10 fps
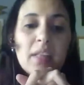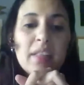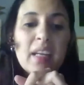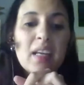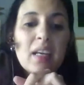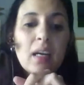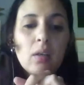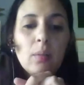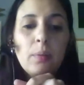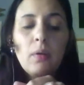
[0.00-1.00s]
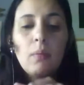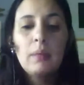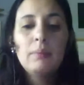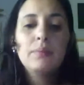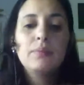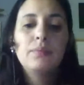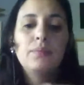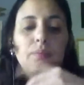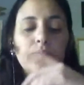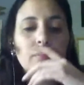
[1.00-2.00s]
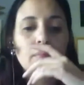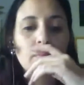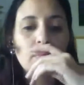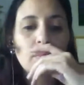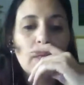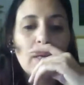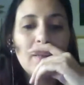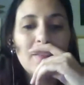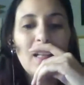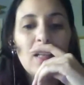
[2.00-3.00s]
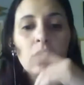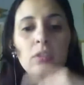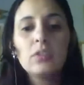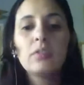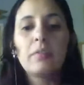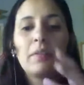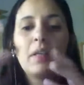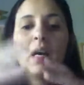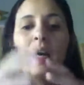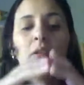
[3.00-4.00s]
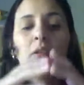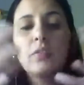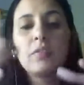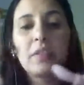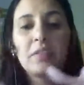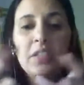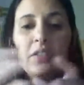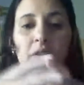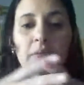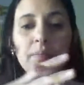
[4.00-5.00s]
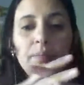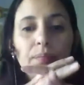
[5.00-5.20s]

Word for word: The cargo problem has a lot of, a lot of restrictions